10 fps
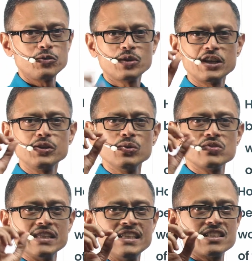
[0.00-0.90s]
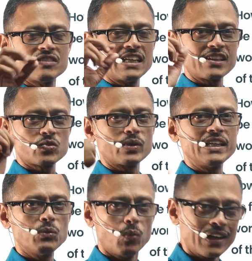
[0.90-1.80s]
You can use each of the letters
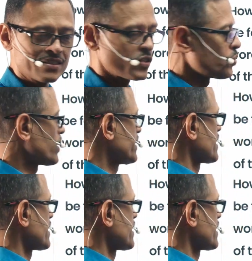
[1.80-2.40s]
only once is what